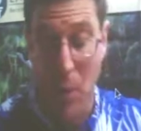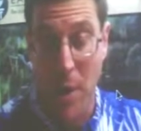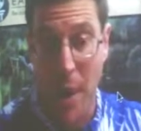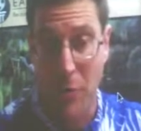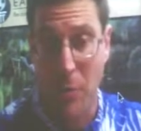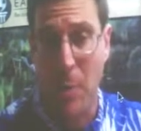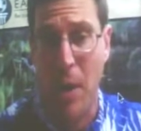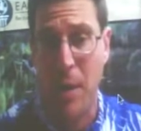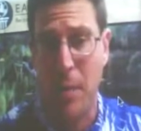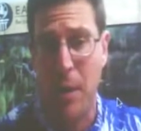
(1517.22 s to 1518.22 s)
National
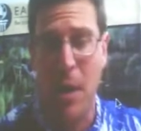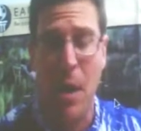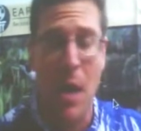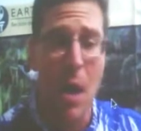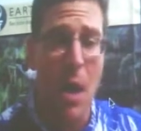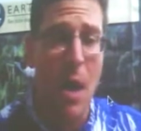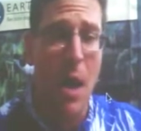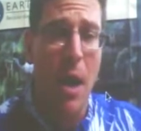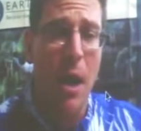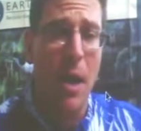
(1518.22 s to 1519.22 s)
Monument.
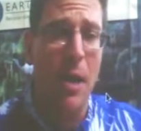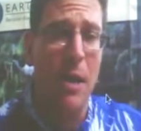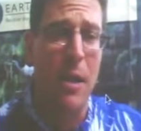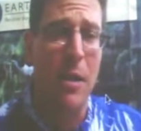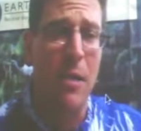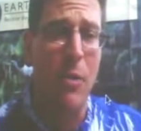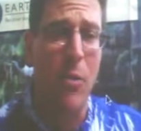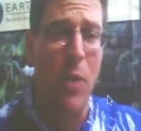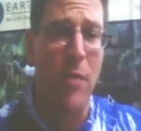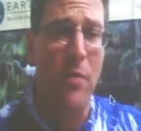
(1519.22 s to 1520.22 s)

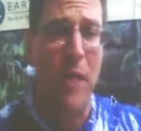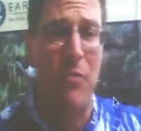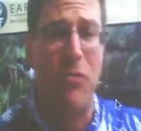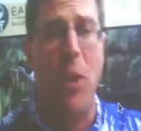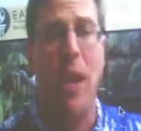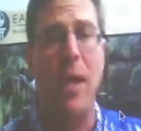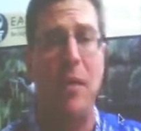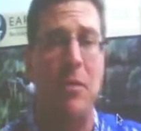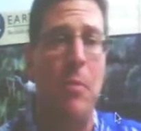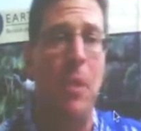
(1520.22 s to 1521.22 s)
The reason that's
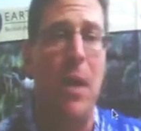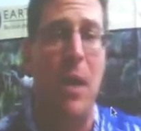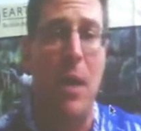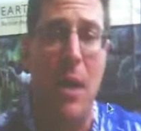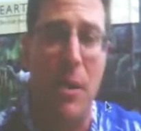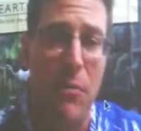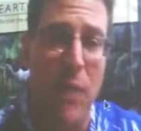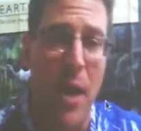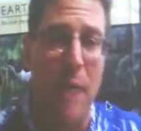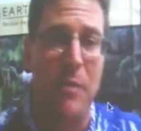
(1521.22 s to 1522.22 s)
striking to me is
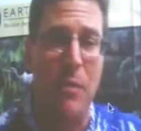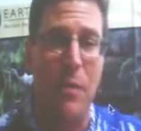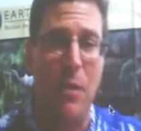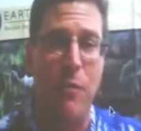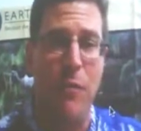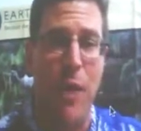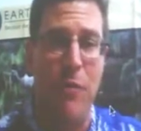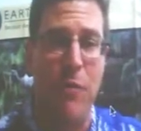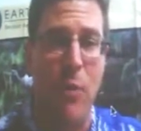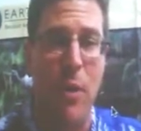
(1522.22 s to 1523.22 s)
that,
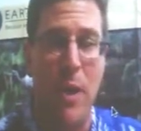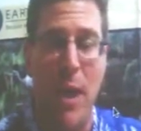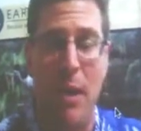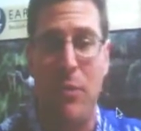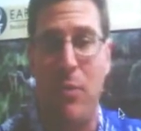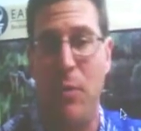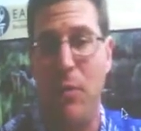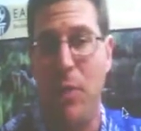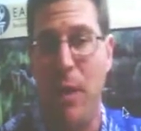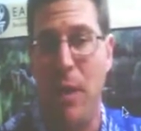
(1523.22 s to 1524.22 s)
fast forward now to
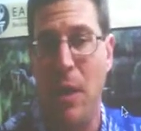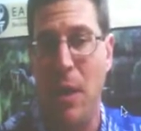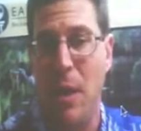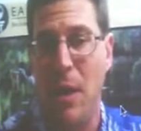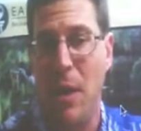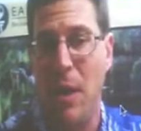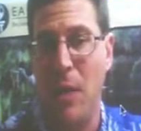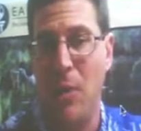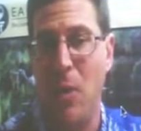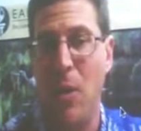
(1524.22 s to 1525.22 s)
the
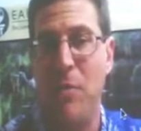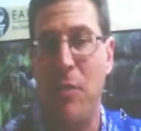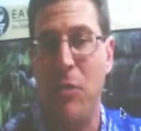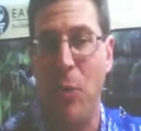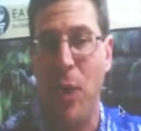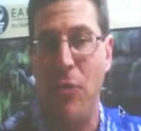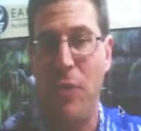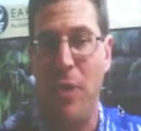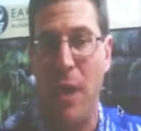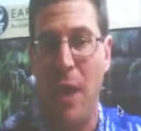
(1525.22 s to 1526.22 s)
current
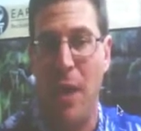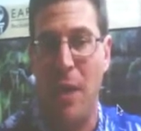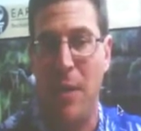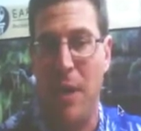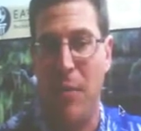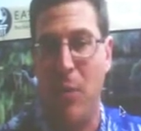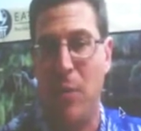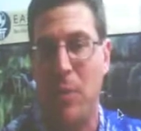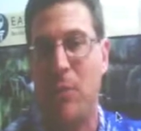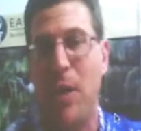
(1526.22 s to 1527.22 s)
situation, and as I
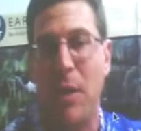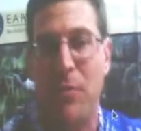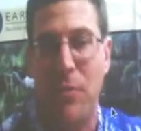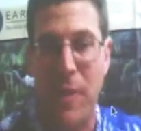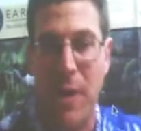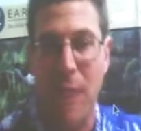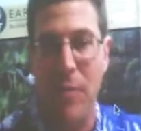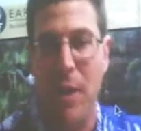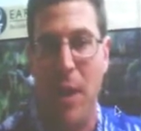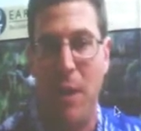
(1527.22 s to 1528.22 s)
will discuss, the
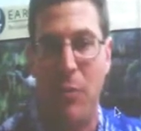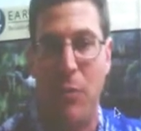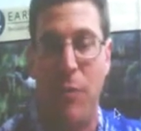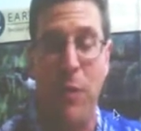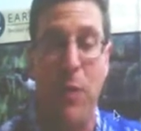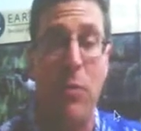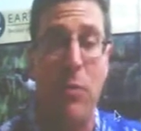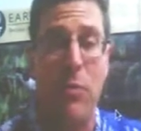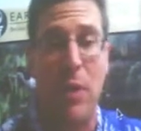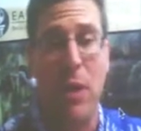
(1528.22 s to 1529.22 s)
Navy has refused